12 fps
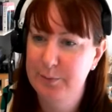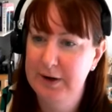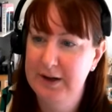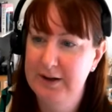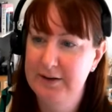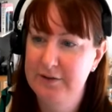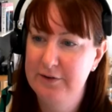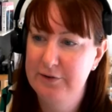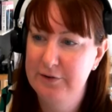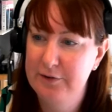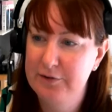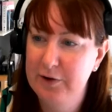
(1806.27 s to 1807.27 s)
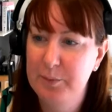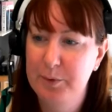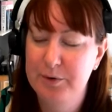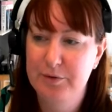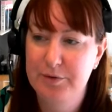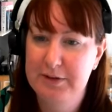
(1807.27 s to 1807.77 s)
where to do so
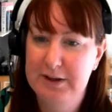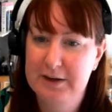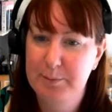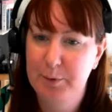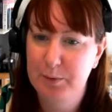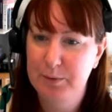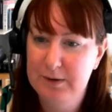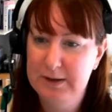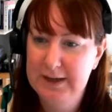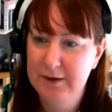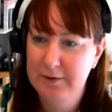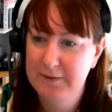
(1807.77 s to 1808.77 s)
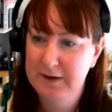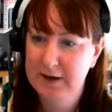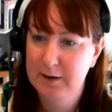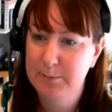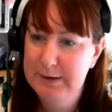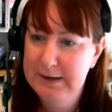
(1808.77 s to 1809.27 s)
would reflect poorly on the
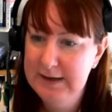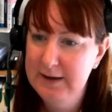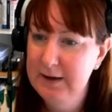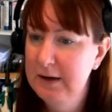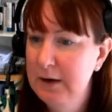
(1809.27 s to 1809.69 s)
company